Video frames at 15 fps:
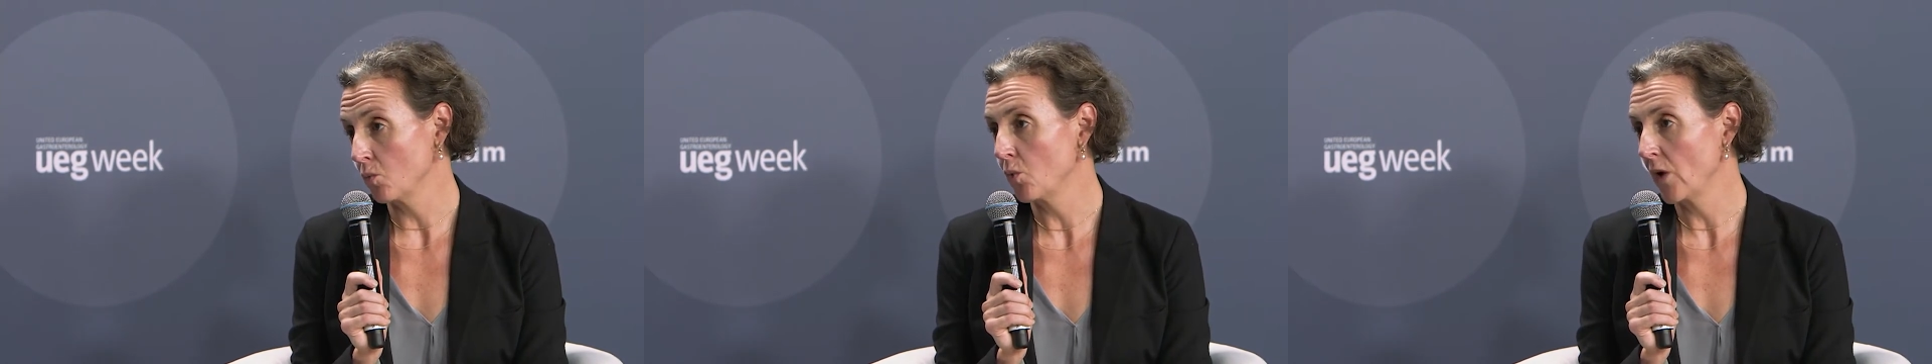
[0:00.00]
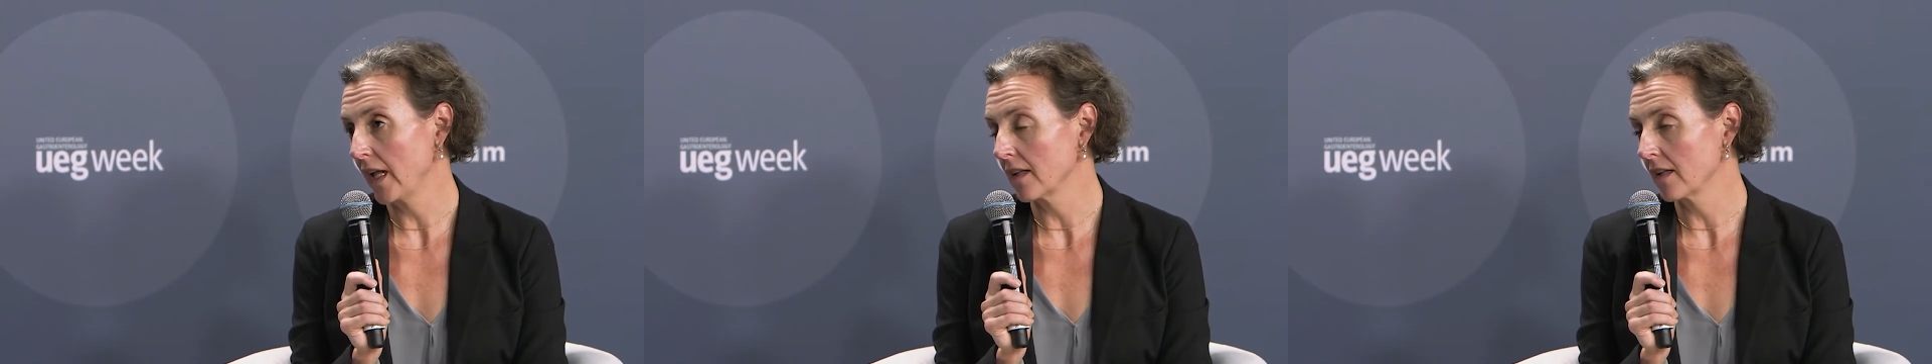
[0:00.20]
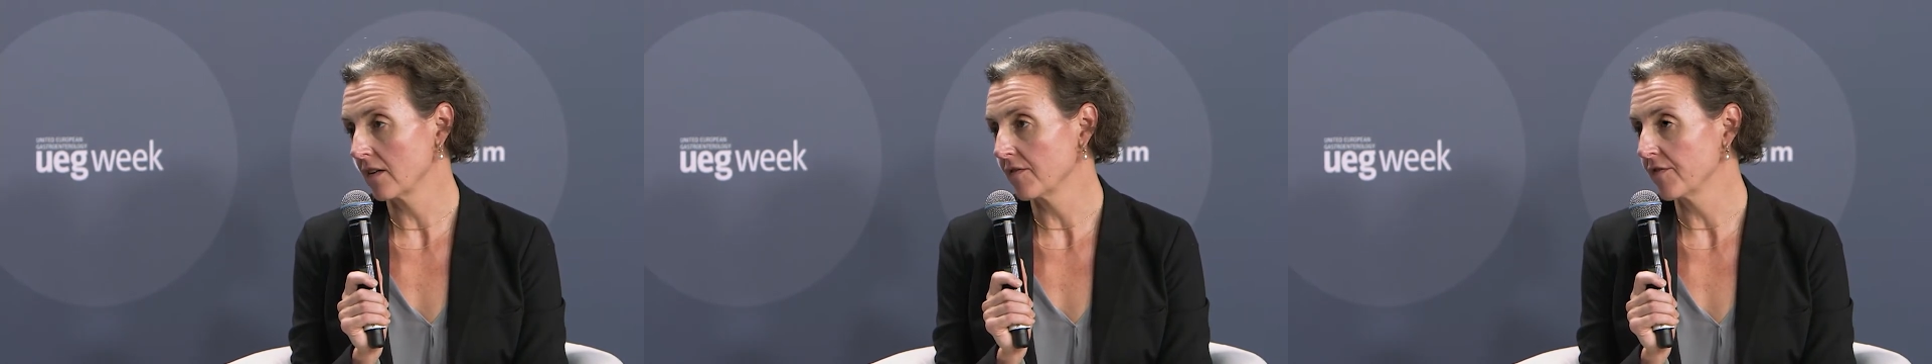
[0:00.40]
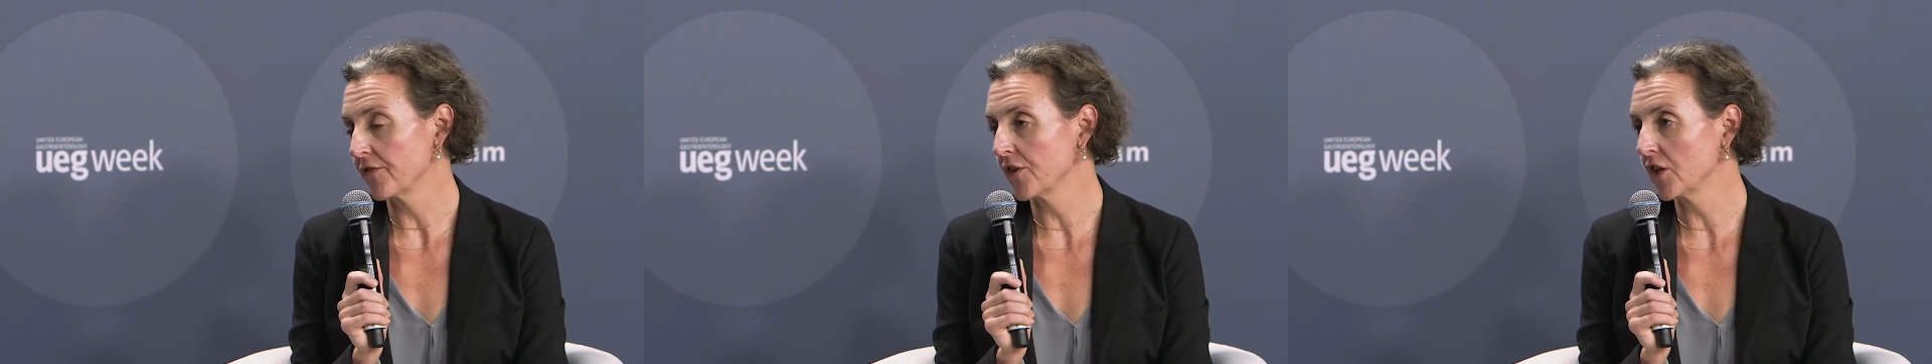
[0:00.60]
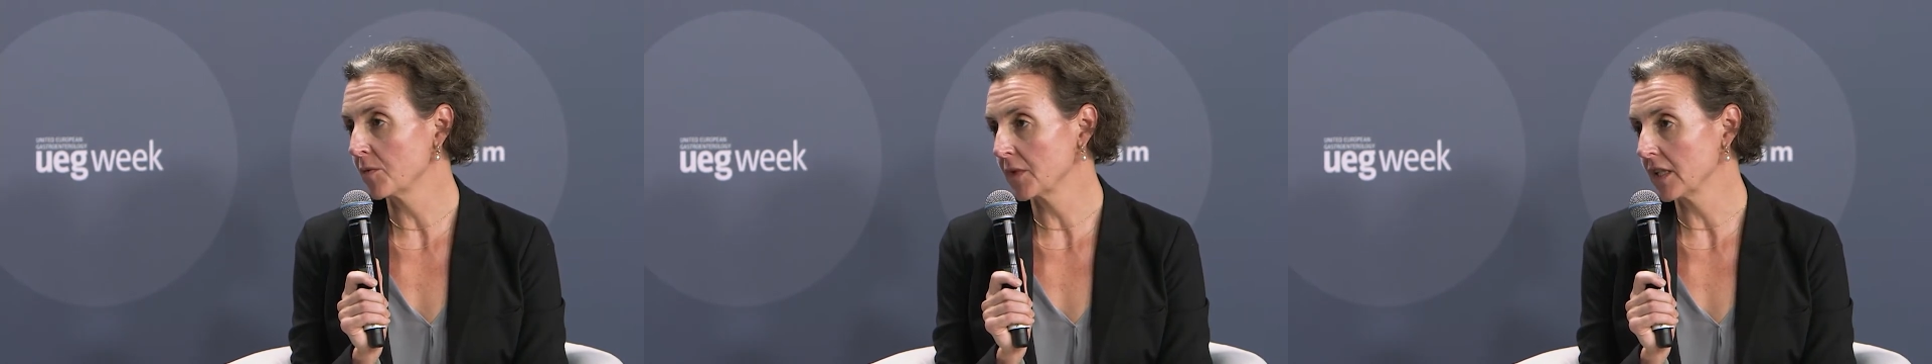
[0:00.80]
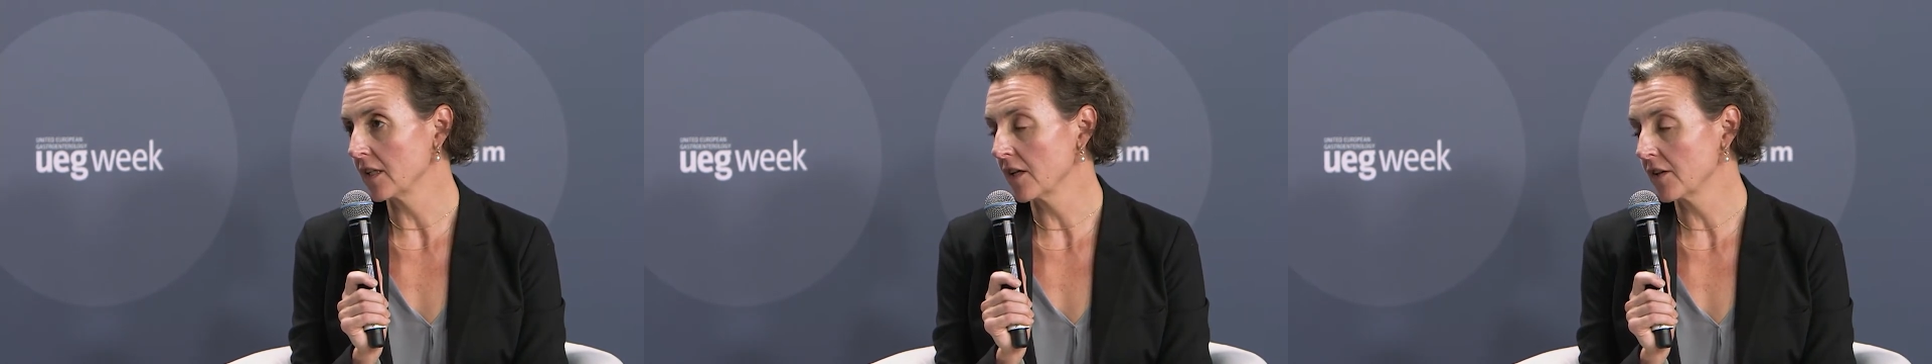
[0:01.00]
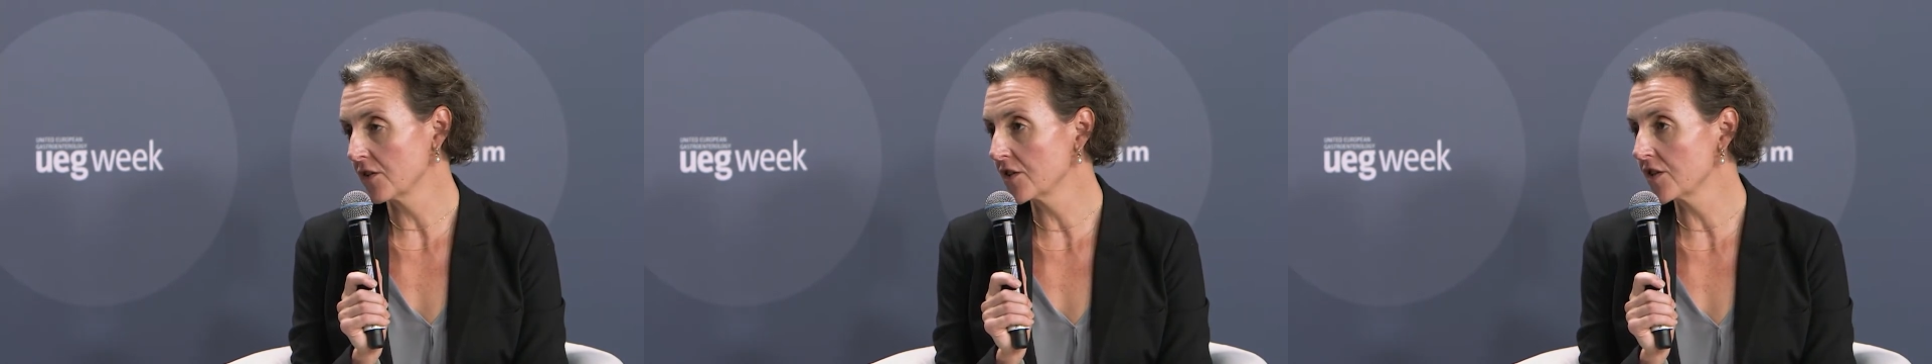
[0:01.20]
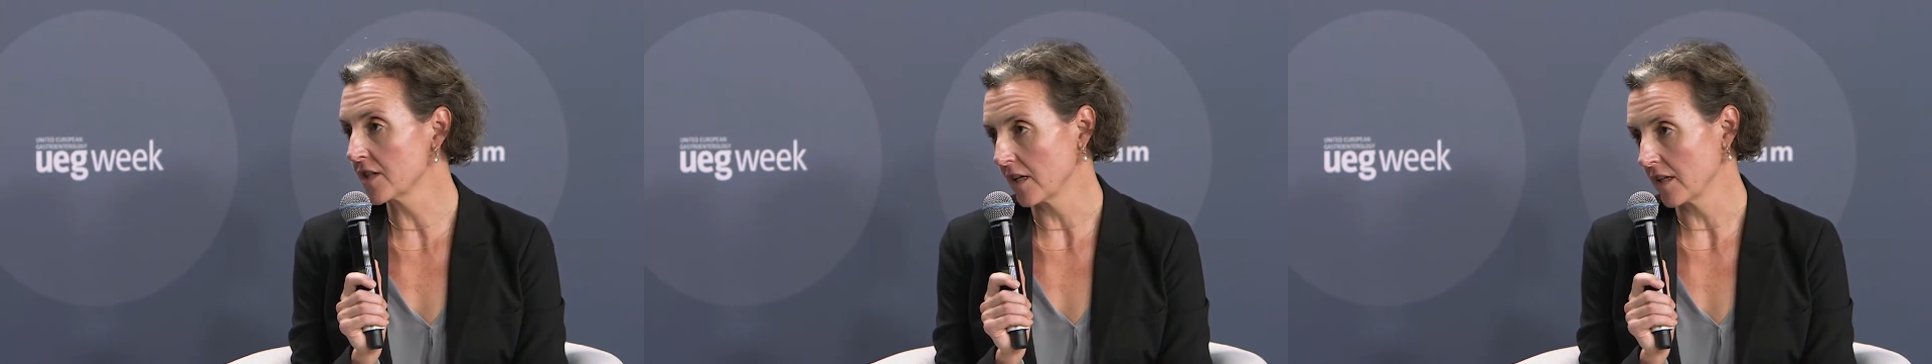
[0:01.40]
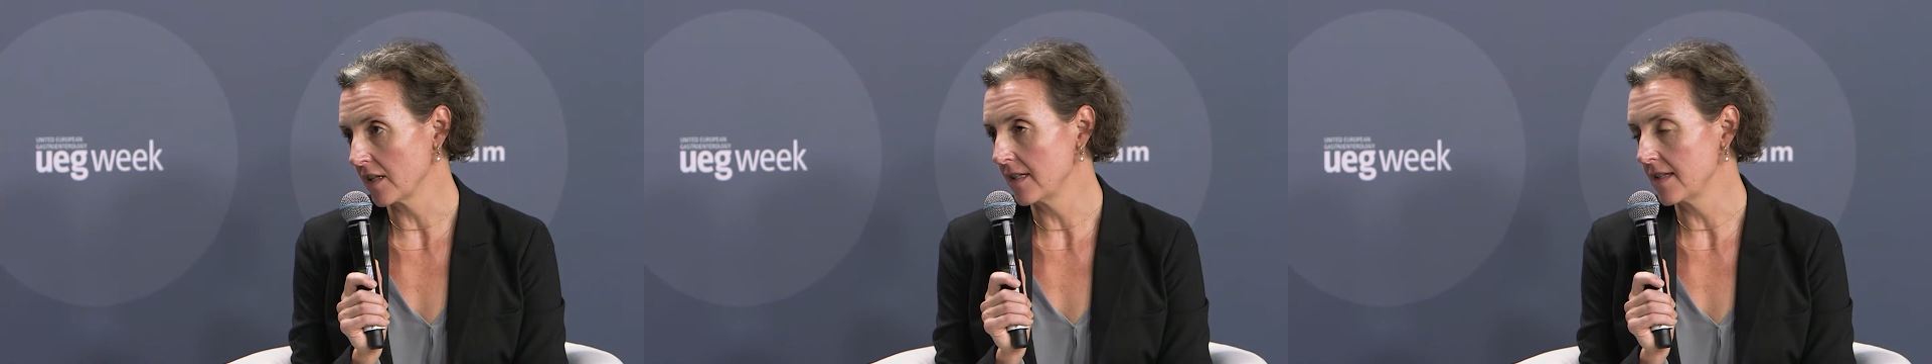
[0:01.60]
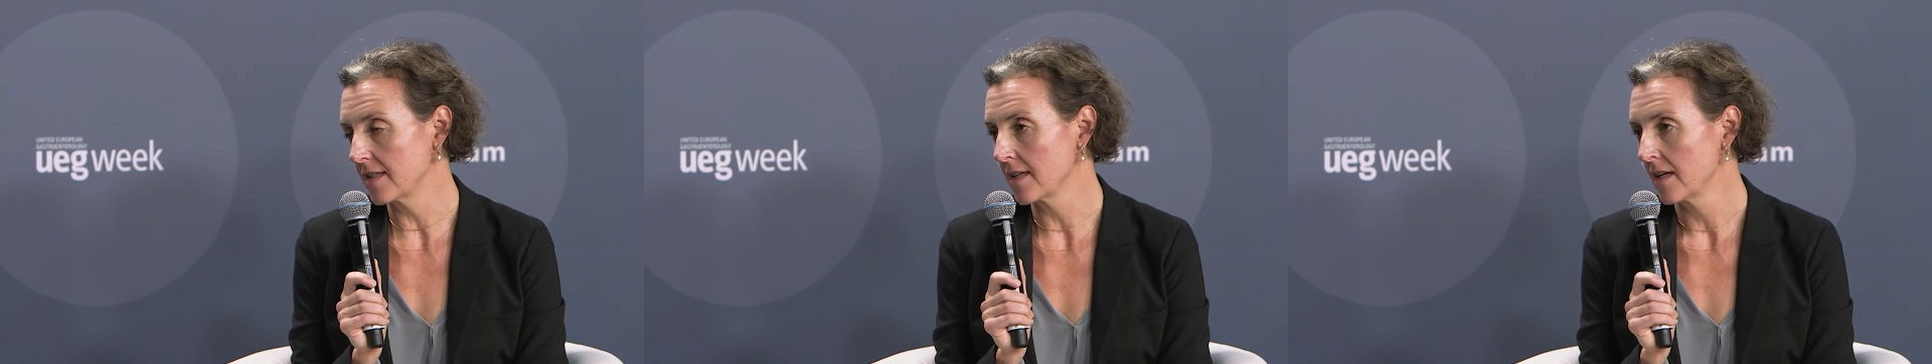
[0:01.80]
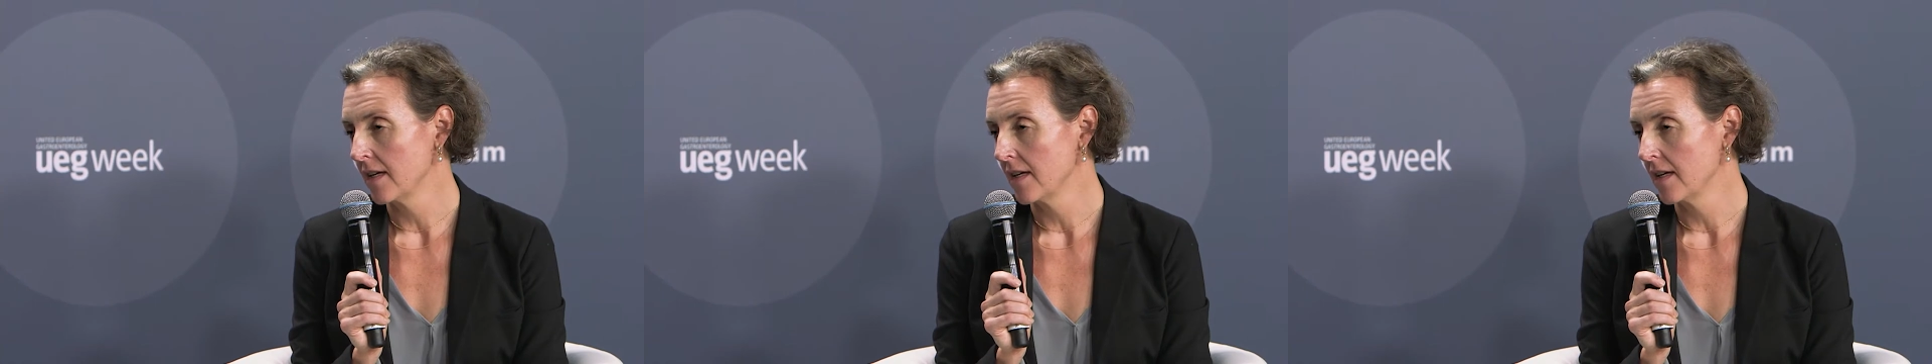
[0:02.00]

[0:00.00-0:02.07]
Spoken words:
well confirmed in other studies.